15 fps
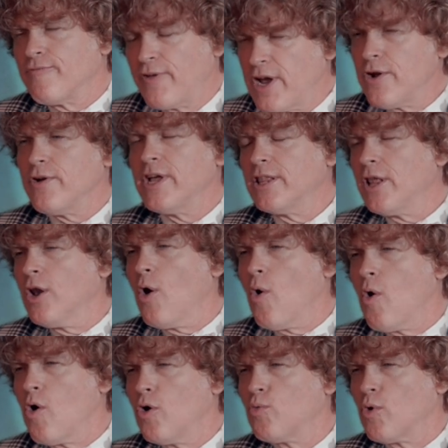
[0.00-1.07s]
fearing the
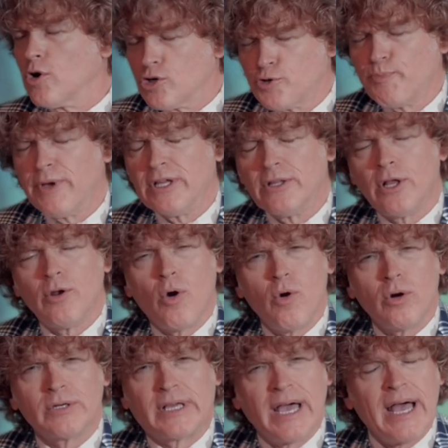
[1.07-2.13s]
Lord worshiping the
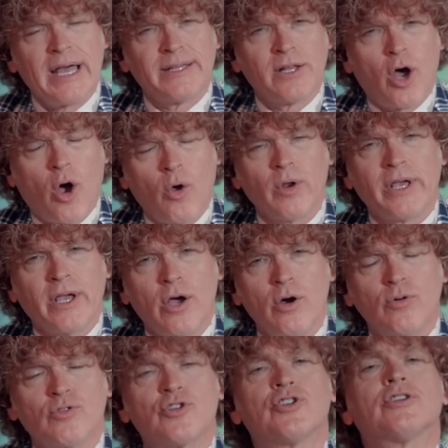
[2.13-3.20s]
Lord God the Holy
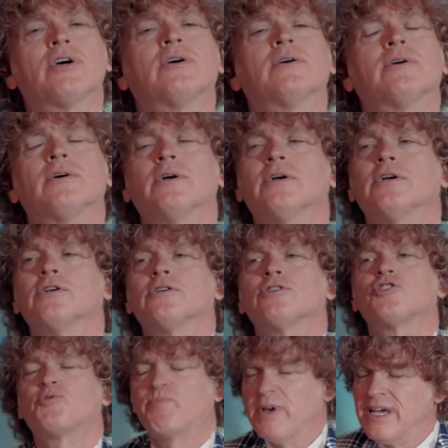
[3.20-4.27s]
Ghost
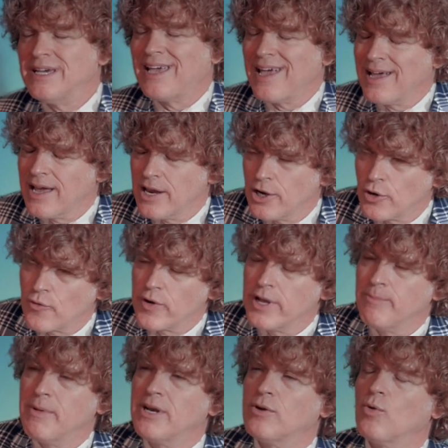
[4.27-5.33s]
speaking in
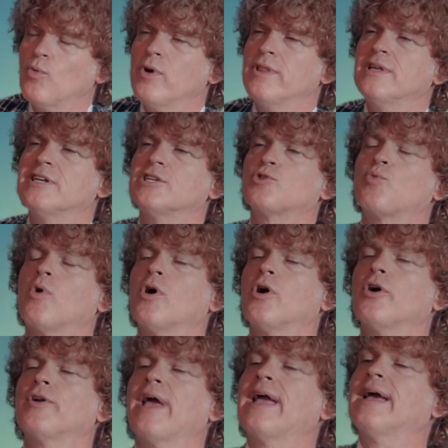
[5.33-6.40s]
agreement with his
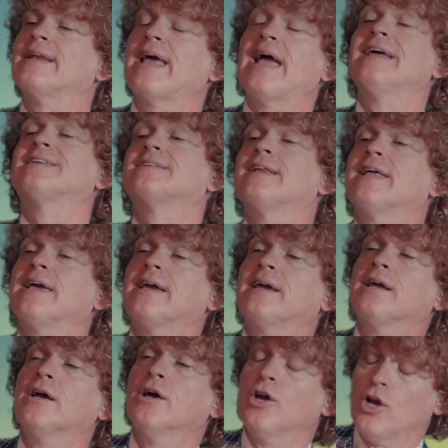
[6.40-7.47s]
word and
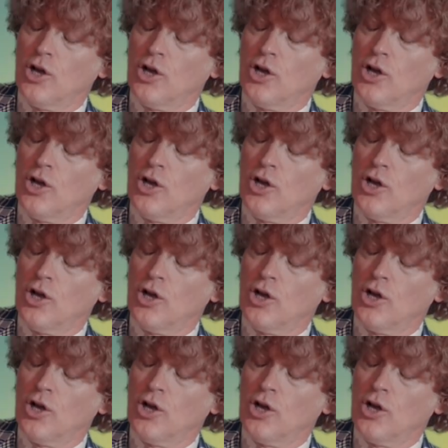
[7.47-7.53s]
hastening